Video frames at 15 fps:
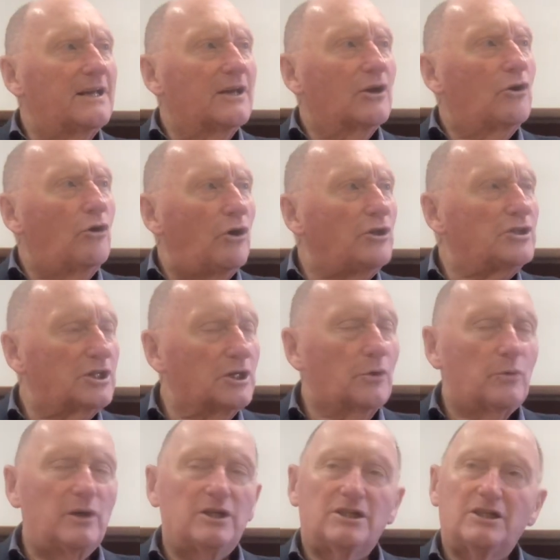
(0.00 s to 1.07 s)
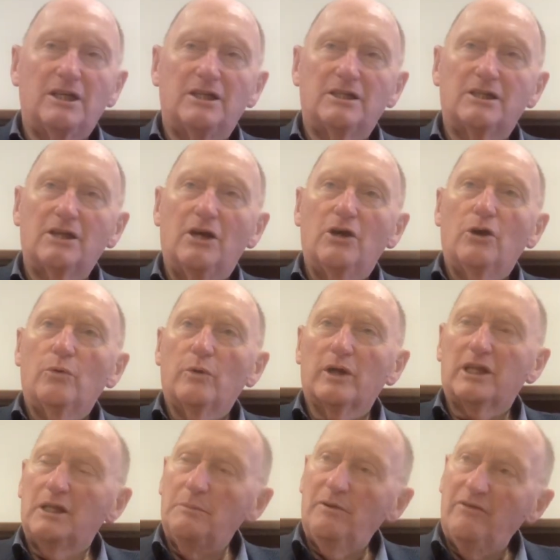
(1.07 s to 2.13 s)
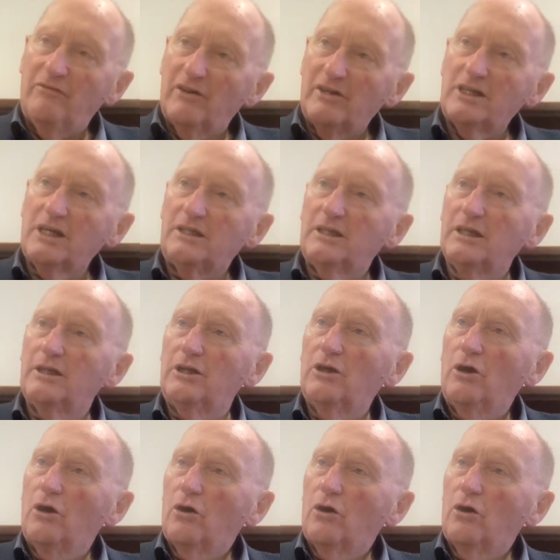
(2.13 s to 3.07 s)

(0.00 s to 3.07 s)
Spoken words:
consequences were to be visited